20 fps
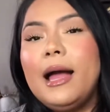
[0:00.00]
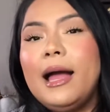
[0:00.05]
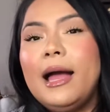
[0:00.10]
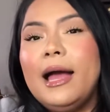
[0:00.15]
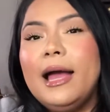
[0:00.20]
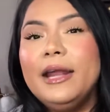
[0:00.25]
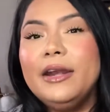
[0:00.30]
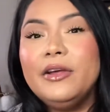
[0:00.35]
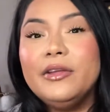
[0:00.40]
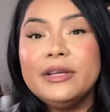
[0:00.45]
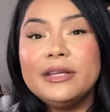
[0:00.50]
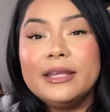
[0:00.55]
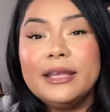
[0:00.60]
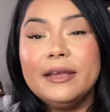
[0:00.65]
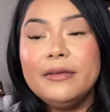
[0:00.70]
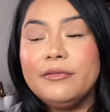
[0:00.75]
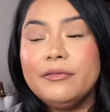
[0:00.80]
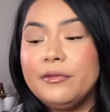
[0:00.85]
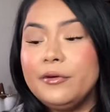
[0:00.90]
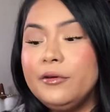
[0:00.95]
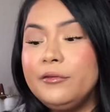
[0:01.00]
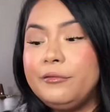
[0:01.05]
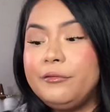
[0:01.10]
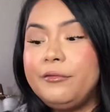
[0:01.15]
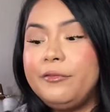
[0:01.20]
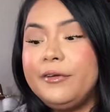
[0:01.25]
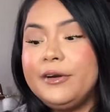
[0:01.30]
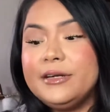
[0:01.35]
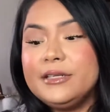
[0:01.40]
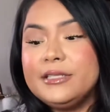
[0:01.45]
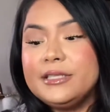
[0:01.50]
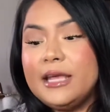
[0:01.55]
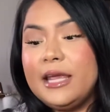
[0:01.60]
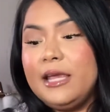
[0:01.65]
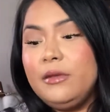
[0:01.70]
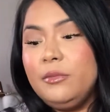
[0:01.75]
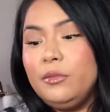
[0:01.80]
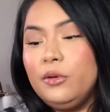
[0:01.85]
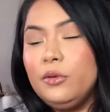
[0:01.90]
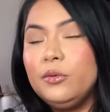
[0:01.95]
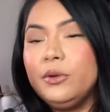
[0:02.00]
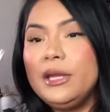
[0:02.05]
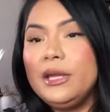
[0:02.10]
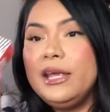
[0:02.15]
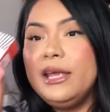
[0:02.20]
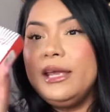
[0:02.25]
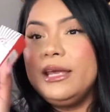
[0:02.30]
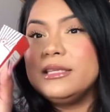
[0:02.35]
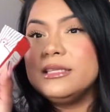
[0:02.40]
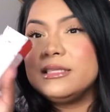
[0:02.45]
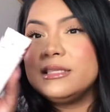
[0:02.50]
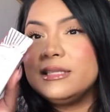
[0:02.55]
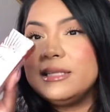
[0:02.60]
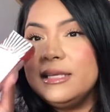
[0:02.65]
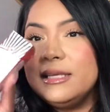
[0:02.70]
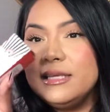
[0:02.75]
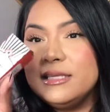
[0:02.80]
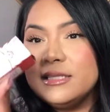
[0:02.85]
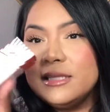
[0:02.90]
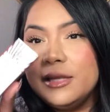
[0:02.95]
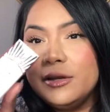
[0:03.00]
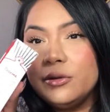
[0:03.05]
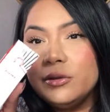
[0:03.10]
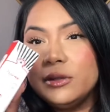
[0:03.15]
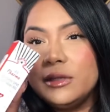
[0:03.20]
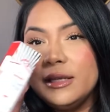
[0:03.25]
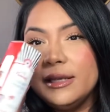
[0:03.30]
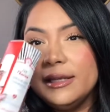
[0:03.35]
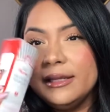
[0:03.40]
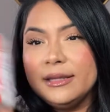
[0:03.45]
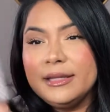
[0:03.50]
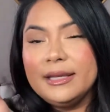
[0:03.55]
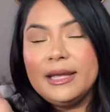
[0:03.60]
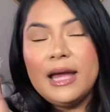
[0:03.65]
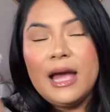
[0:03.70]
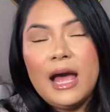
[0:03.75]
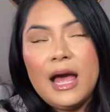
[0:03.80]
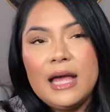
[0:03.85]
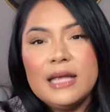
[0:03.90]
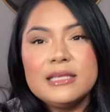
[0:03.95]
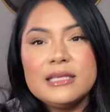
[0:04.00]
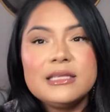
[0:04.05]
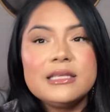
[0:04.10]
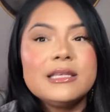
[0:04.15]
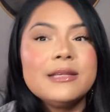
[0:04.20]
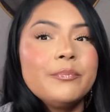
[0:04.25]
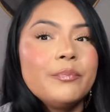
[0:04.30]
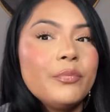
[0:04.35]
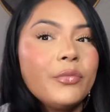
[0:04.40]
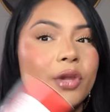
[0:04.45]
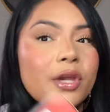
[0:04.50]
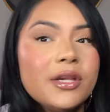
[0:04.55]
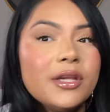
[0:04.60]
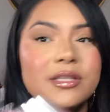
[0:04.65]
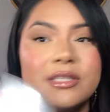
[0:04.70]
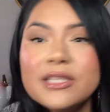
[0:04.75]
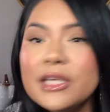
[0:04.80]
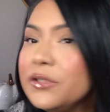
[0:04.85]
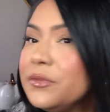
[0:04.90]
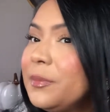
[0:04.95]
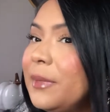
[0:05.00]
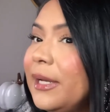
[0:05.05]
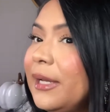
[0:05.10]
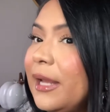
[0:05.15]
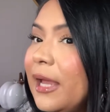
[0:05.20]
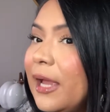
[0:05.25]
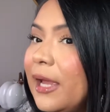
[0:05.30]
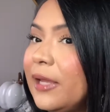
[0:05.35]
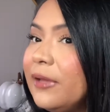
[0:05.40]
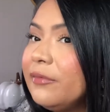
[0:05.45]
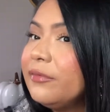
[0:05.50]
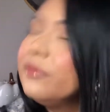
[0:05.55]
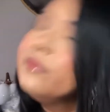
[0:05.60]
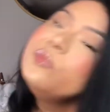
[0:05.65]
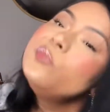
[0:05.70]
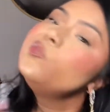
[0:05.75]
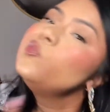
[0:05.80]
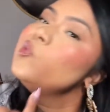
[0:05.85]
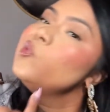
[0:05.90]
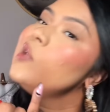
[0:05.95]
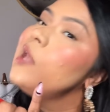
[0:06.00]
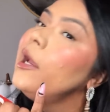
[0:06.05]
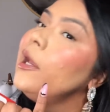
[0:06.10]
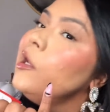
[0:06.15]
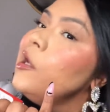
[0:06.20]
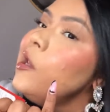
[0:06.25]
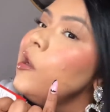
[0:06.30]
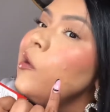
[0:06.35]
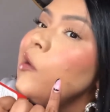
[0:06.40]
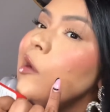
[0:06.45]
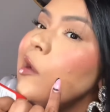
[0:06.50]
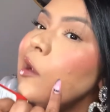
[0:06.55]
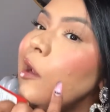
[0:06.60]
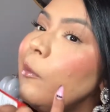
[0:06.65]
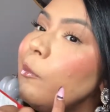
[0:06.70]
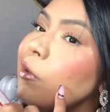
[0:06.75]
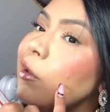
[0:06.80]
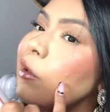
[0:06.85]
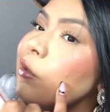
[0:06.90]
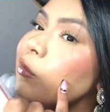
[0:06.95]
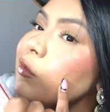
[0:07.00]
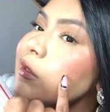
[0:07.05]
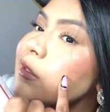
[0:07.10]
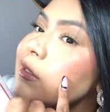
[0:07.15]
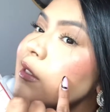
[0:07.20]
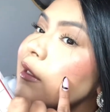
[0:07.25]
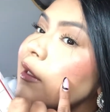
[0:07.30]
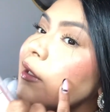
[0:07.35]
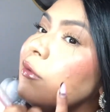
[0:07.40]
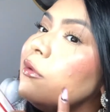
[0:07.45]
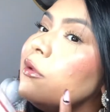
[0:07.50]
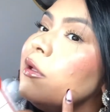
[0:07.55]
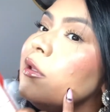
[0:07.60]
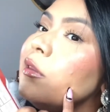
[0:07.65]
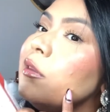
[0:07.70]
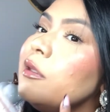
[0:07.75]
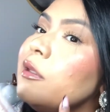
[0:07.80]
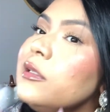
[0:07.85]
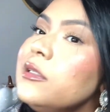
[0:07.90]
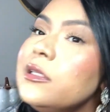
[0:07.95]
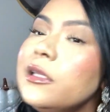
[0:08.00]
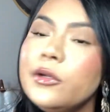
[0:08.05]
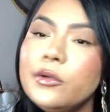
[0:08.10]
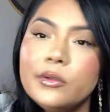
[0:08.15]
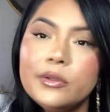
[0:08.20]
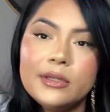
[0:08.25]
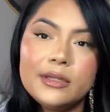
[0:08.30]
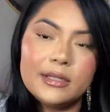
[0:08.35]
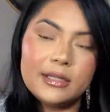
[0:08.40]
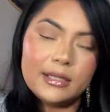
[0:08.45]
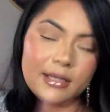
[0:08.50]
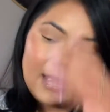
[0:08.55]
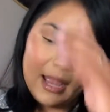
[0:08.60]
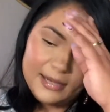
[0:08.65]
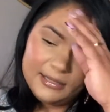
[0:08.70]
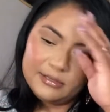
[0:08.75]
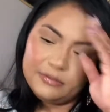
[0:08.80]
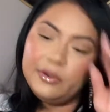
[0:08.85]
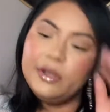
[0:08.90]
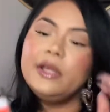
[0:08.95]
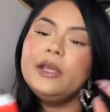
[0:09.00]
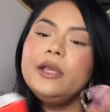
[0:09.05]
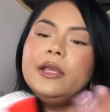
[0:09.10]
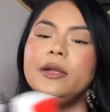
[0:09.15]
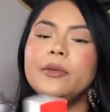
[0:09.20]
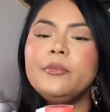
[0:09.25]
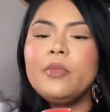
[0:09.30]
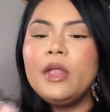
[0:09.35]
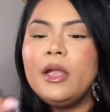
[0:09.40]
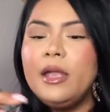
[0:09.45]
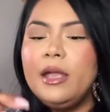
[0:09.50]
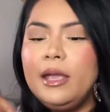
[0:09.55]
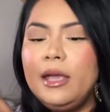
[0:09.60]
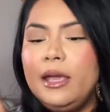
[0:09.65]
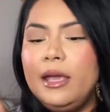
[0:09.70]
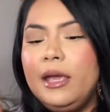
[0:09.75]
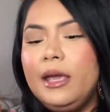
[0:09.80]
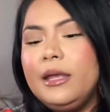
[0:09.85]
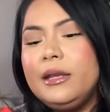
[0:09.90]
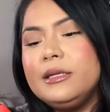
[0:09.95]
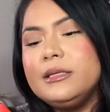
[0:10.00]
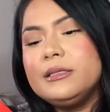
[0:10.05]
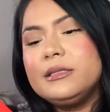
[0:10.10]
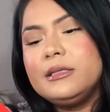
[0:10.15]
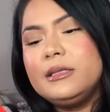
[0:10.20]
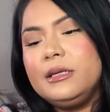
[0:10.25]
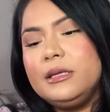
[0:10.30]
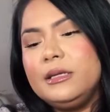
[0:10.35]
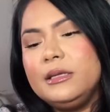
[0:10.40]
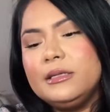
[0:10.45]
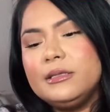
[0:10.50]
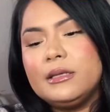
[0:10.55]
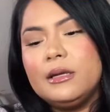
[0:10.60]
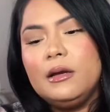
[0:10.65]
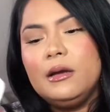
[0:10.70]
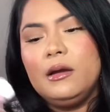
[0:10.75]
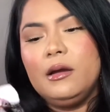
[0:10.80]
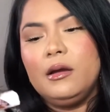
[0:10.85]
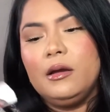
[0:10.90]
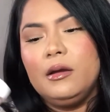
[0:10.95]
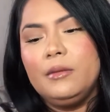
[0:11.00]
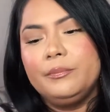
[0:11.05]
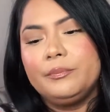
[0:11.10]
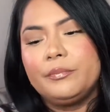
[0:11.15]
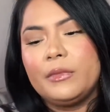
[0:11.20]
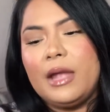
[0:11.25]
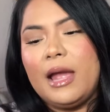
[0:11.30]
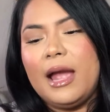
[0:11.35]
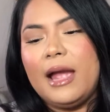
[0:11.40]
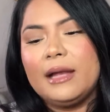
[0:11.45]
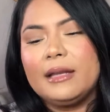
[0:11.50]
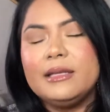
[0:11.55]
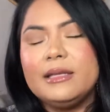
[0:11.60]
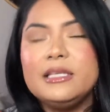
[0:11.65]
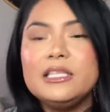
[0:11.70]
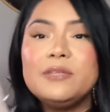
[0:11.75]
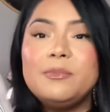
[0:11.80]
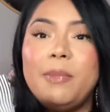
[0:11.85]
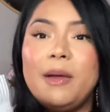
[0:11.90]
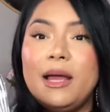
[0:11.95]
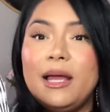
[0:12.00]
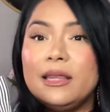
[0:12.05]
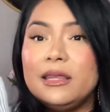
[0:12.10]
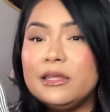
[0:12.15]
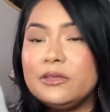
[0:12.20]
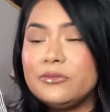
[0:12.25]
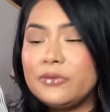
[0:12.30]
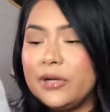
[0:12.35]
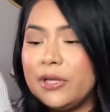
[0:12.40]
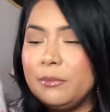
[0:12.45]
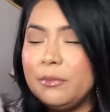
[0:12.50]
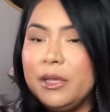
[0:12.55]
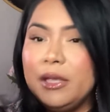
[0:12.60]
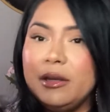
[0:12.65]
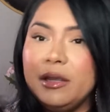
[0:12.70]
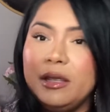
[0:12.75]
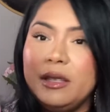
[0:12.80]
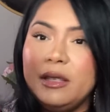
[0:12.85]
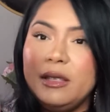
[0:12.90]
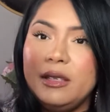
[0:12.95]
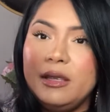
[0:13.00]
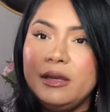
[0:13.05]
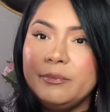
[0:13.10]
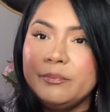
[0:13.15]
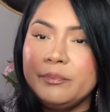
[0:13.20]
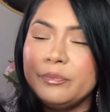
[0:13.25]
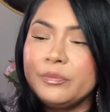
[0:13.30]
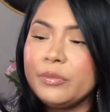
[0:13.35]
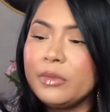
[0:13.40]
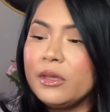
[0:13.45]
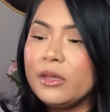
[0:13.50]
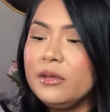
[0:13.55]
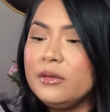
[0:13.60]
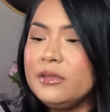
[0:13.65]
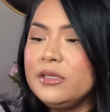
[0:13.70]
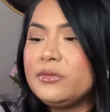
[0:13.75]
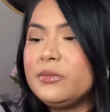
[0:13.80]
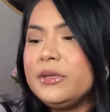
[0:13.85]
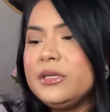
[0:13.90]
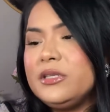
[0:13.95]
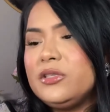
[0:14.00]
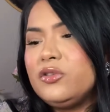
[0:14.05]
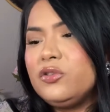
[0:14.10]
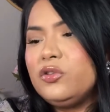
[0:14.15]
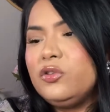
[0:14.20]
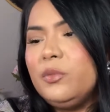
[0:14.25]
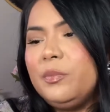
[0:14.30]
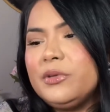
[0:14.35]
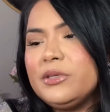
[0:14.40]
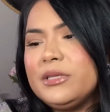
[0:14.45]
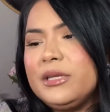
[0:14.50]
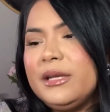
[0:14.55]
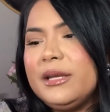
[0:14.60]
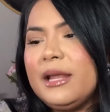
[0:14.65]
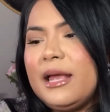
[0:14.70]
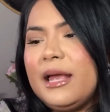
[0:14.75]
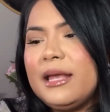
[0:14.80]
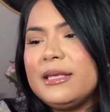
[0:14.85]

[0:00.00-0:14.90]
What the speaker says: another thing from First A Beauty is this little thing that has saved my life. Like literally, I'm gonna use it later in this little guys right here. And it's this acne spot treatment. And this one is 2%